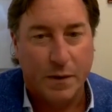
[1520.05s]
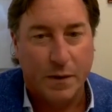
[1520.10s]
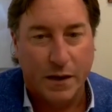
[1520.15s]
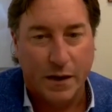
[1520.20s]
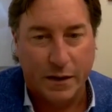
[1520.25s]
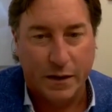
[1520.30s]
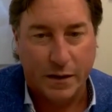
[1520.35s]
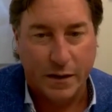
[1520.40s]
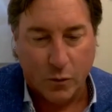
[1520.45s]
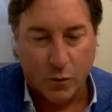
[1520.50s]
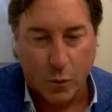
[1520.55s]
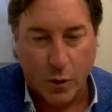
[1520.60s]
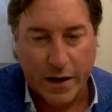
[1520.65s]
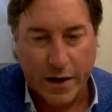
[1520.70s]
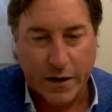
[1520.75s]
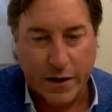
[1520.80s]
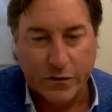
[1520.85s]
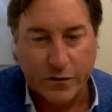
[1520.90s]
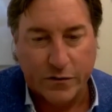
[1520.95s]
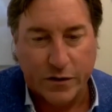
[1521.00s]
And the way
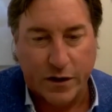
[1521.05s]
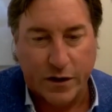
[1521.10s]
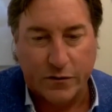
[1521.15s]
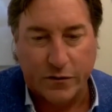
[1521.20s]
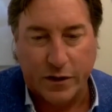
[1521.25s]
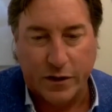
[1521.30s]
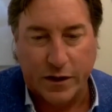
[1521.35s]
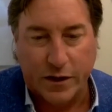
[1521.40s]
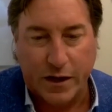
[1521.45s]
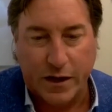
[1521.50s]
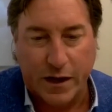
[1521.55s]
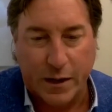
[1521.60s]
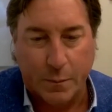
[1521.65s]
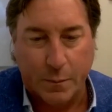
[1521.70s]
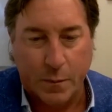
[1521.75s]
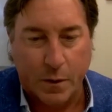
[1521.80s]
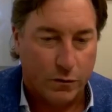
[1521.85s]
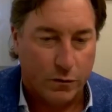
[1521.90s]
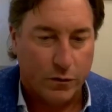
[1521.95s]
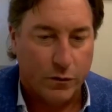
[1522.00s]
how you change the
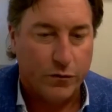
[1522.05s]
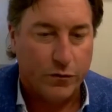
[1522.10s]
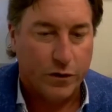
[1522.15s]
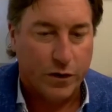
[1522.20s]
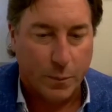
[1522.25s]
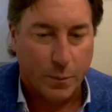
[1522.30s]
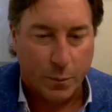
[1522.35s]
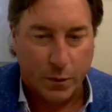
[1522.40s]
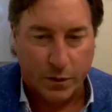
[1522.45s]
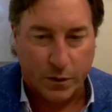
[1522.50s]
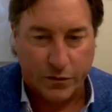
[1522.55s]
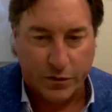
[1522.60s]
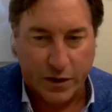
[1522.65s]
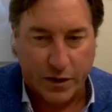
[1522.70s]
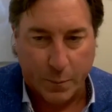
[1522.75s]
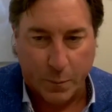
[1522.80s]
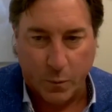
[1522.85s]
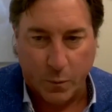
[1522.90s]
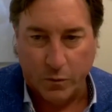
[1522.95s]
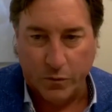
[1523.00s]
game, I'll use a couple
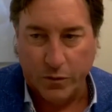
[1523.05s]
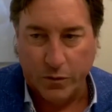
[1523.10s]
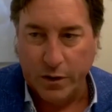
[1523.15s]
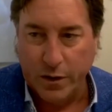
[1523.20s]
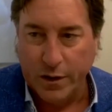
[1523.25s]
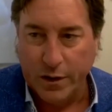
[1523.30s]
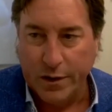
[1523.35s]
examples.